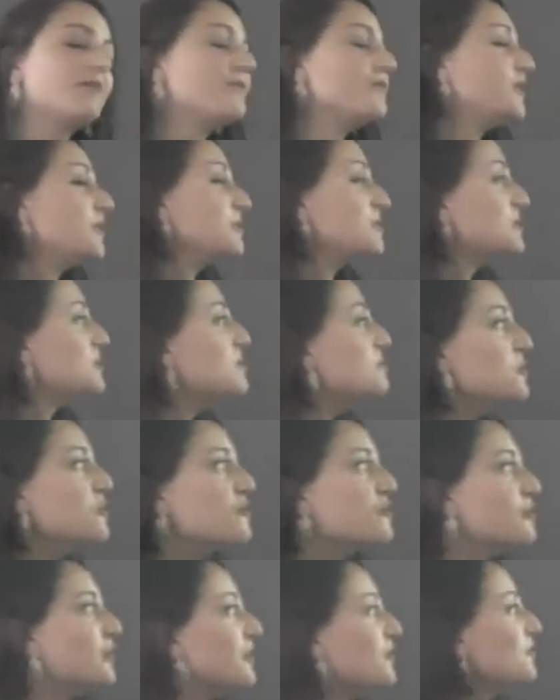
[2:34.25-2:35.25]
There was the
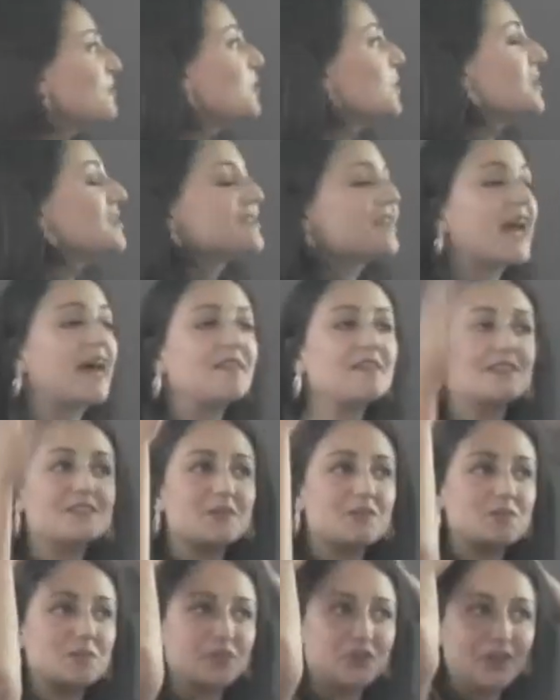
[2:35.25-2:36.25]
movement, of course. Kathy
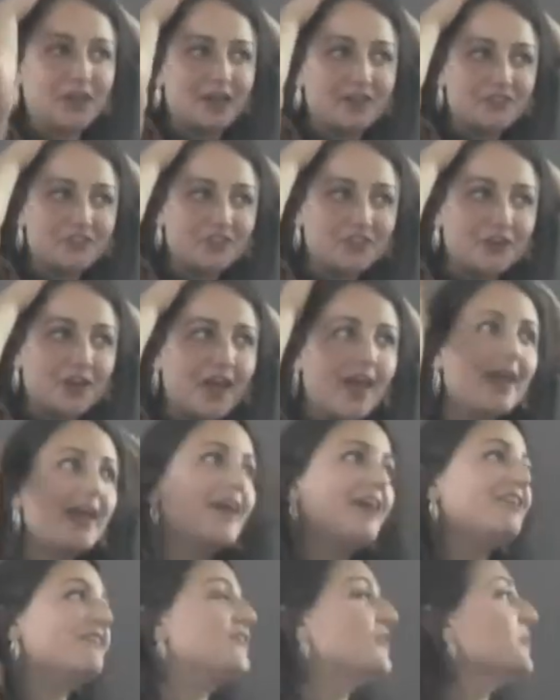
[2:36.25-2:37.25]
says, "Put your hands on your
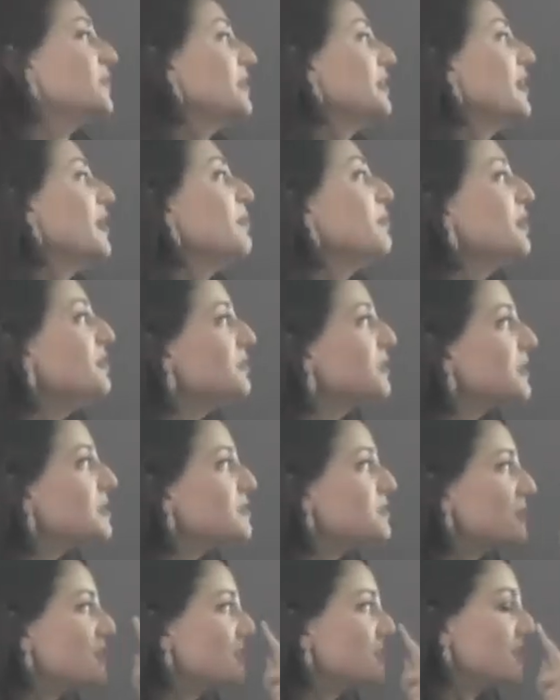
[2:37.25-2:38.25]
head. If you can hear my
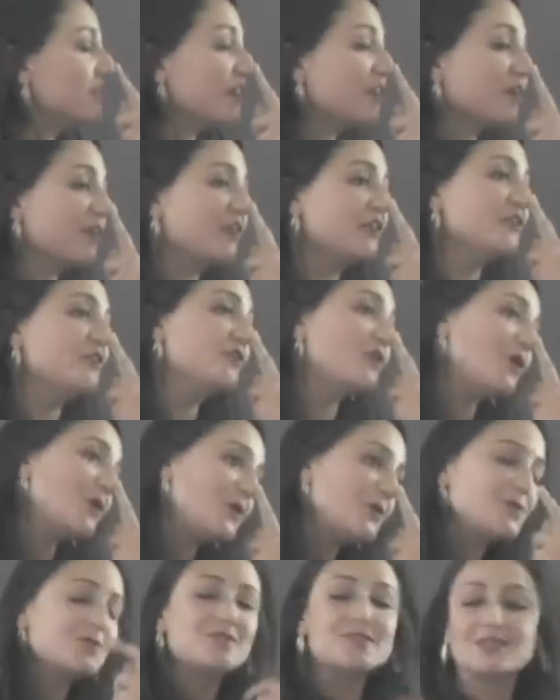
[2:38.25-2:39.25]
voice, put your finger on your
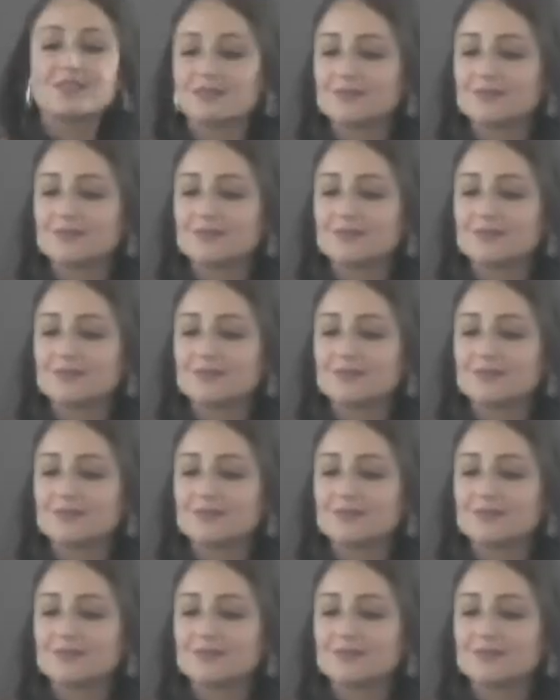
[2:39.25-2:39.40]
nose."